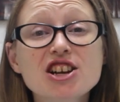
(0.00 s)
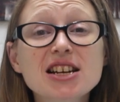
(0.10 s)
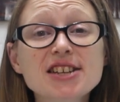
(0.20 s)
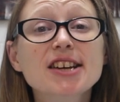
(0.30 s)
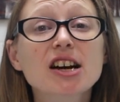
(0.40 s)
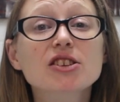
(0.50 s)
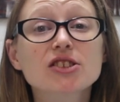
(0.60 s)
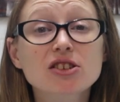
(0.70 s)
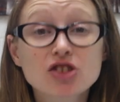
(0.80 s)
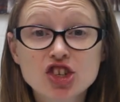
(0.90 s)
really
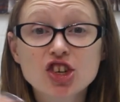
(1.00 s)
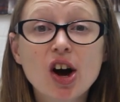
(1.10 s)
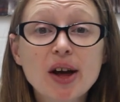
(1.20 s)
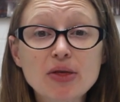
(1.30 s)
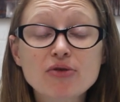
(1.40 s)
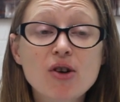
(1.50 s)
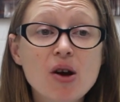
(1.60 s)
does shine through.